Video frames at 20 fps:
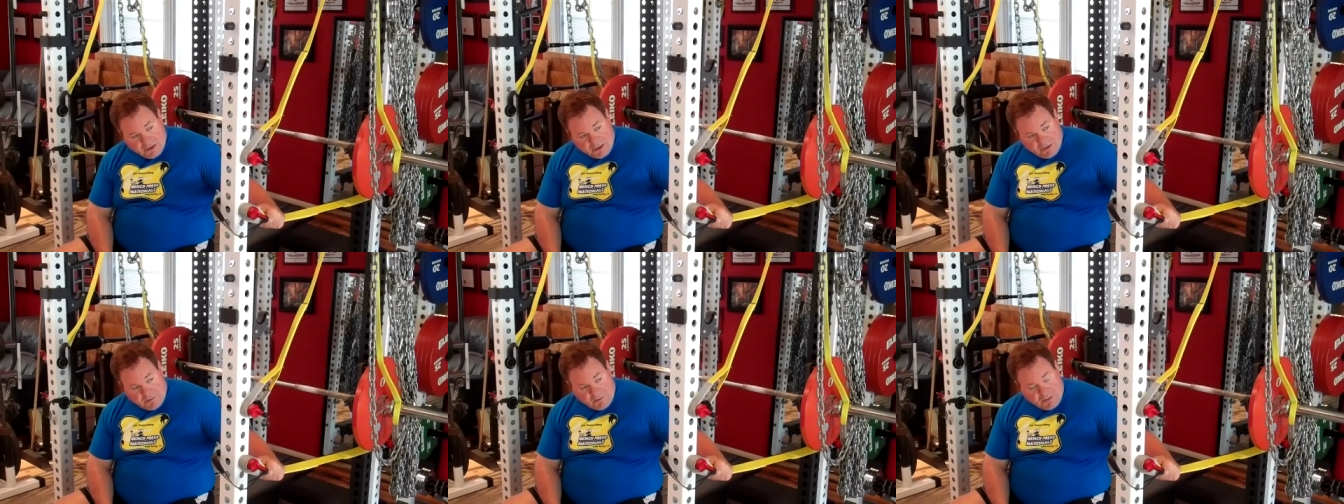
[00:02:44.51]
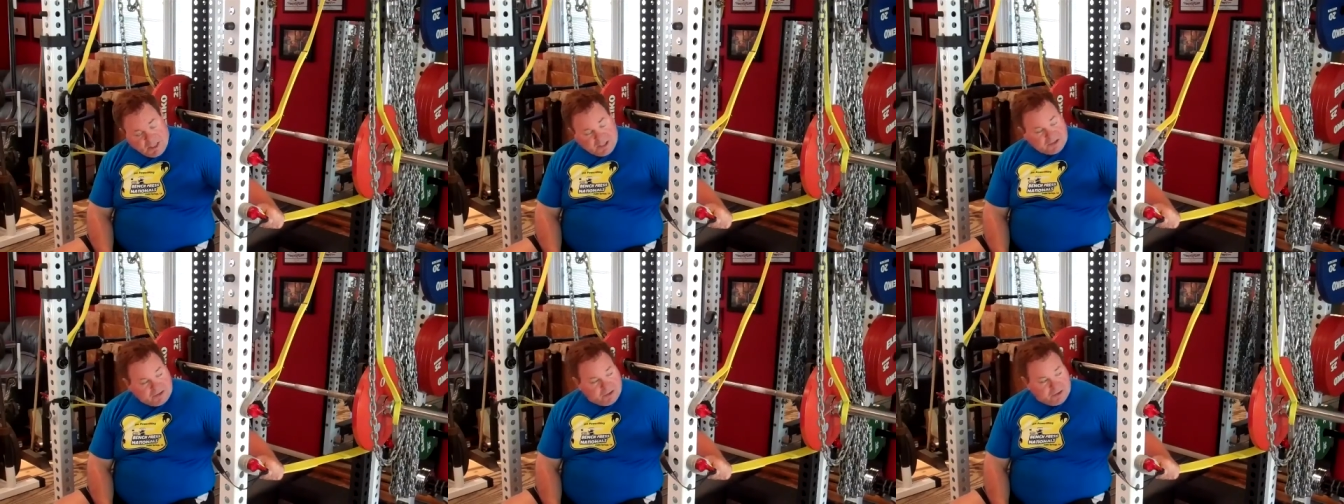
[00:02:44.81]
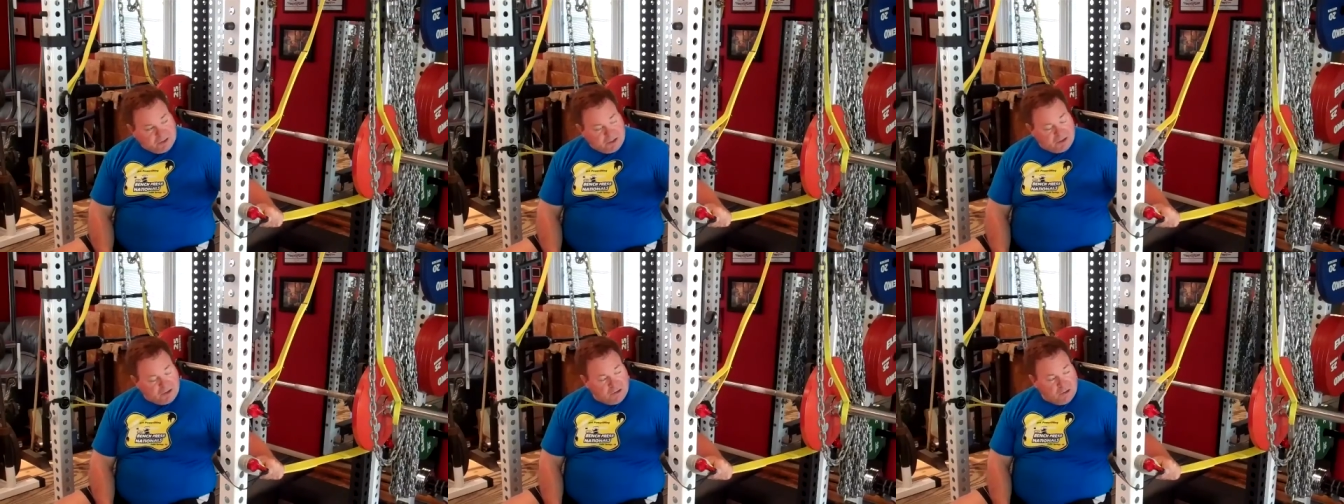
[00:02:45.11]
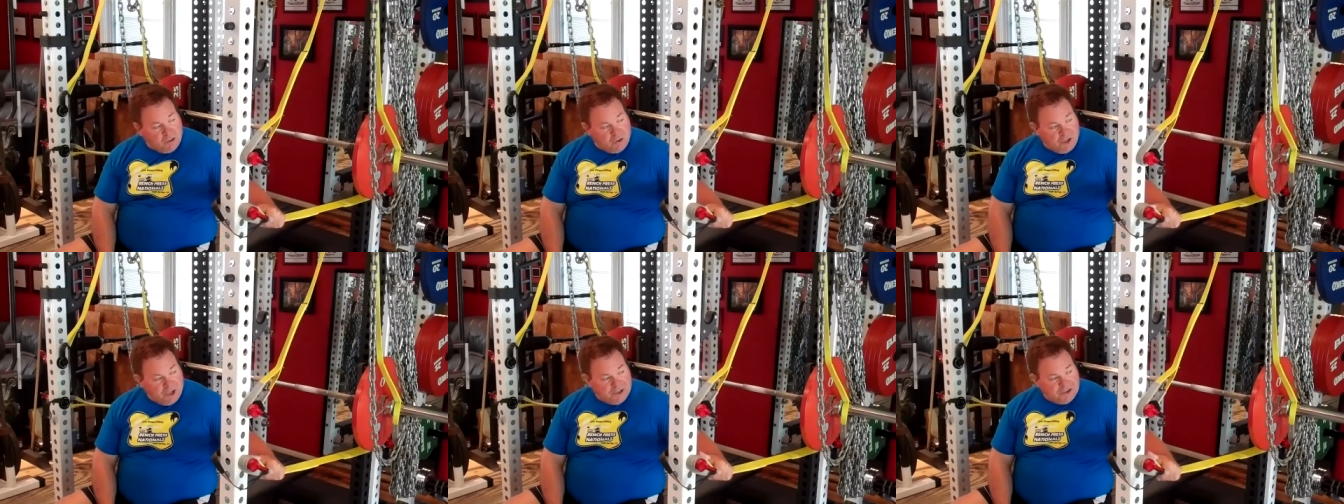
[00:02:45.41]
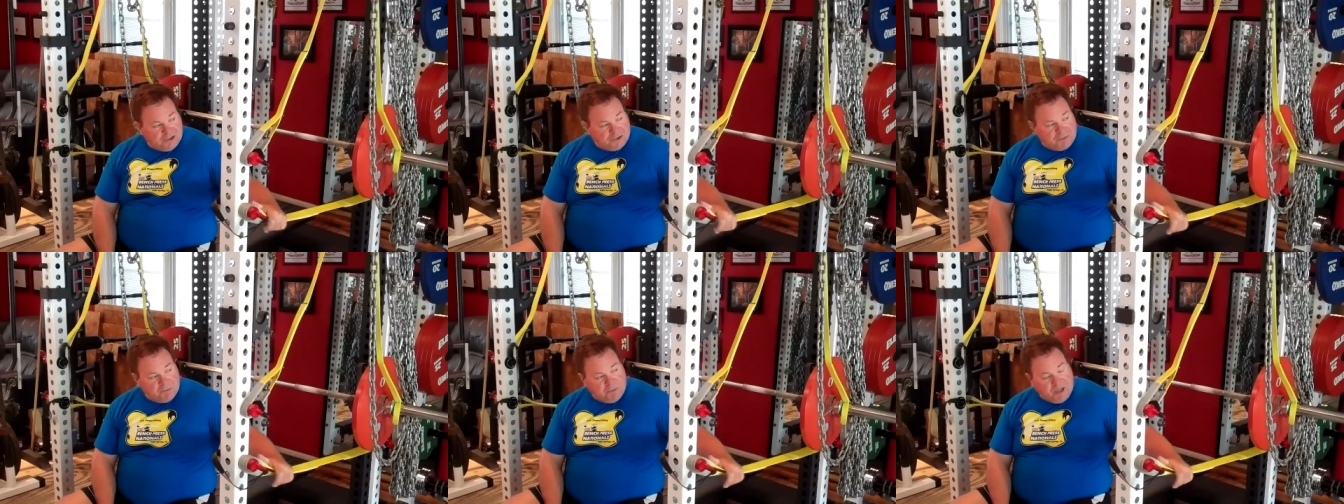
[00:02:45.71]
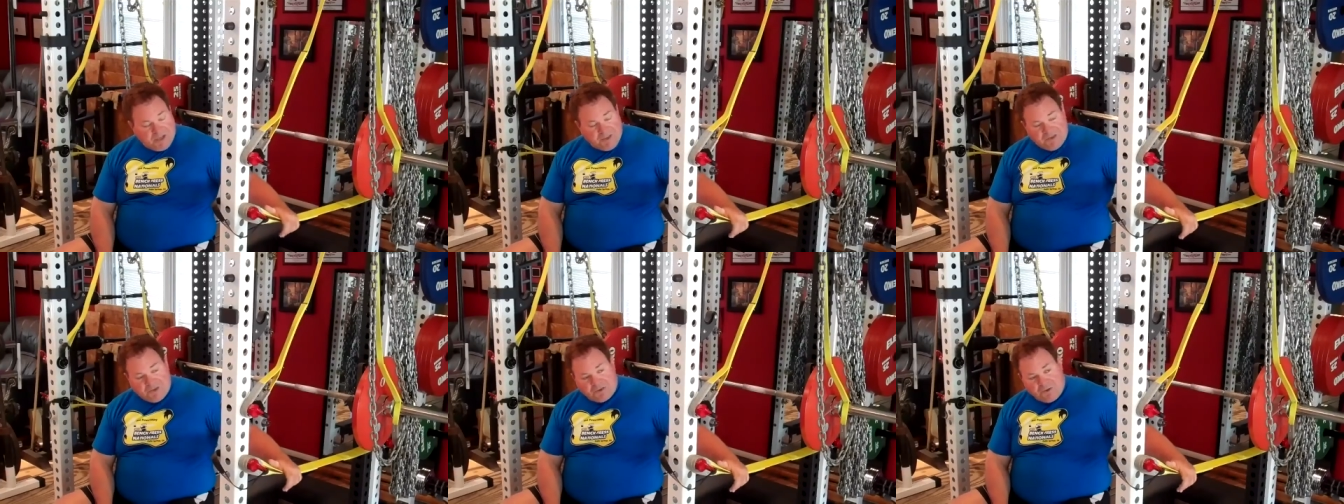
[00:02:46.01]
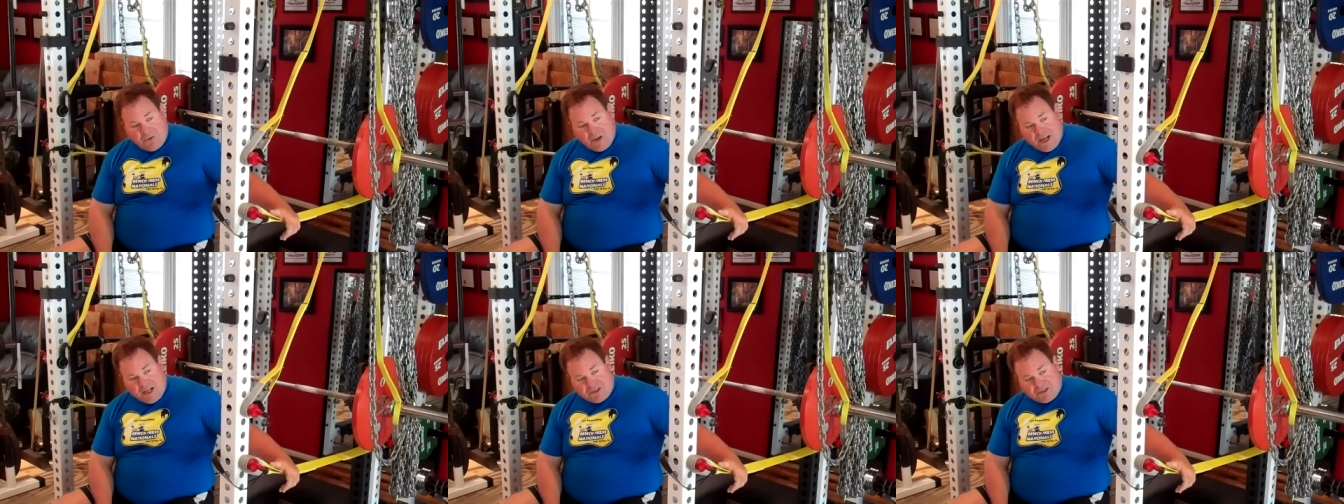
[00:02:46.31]
It makes a little noise, might
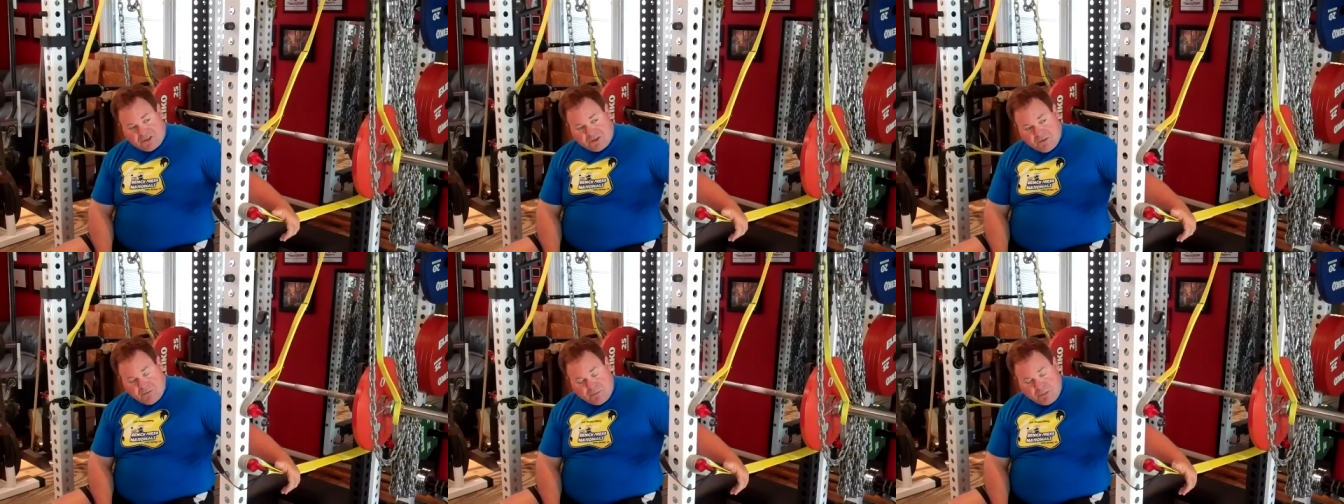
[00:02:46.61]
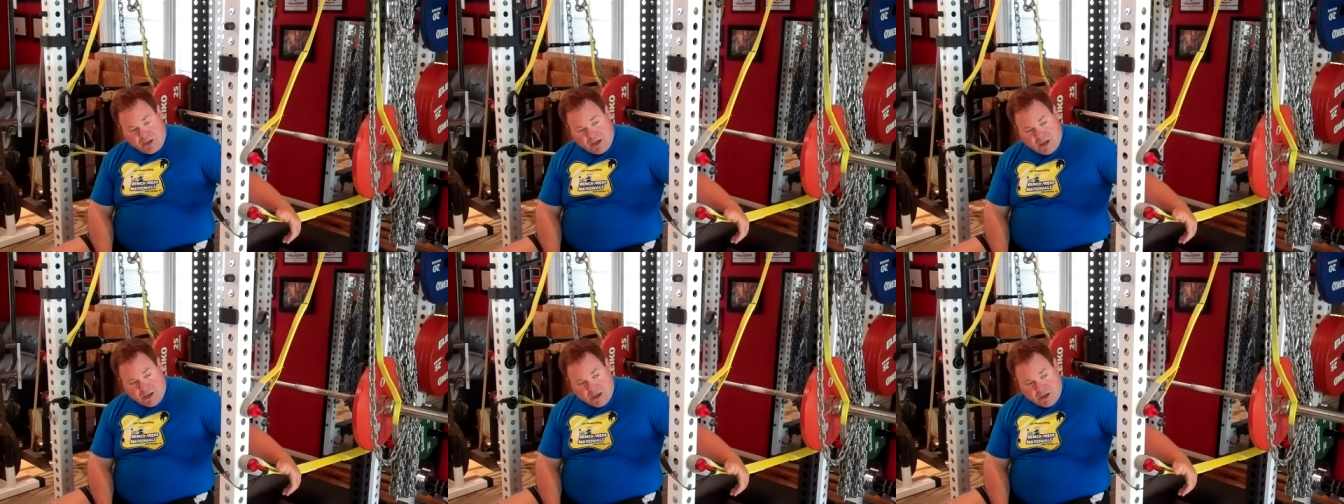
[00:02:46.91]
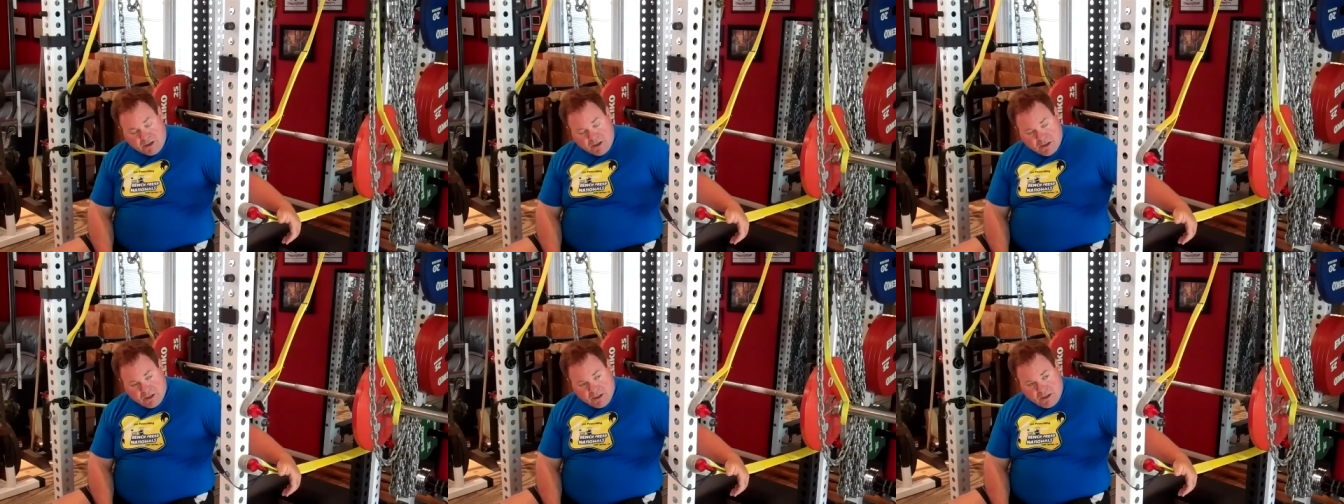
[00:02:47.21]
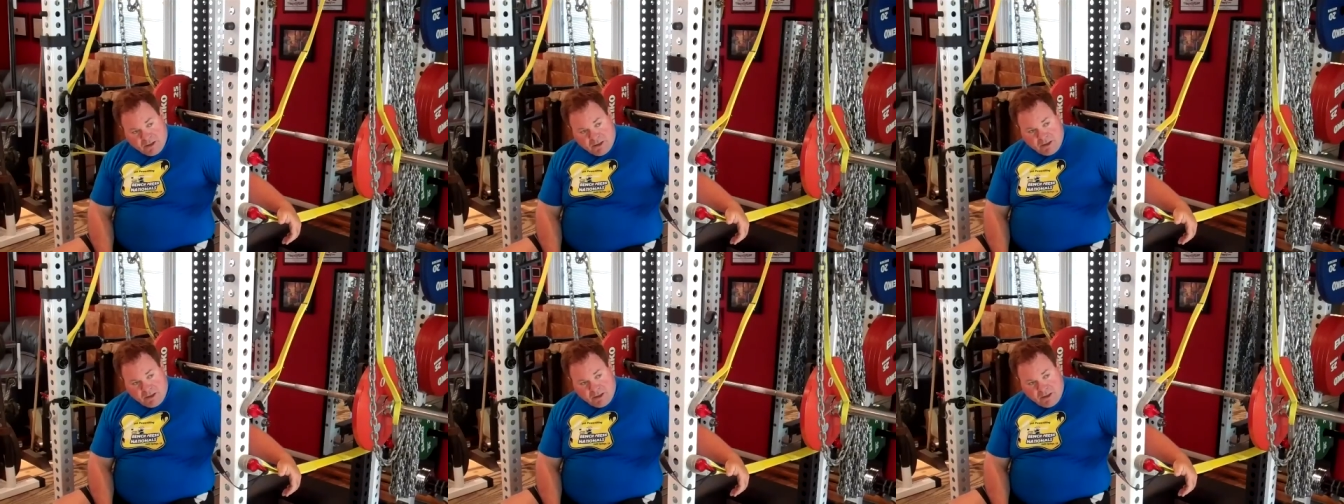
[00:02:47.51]
scratch the bar,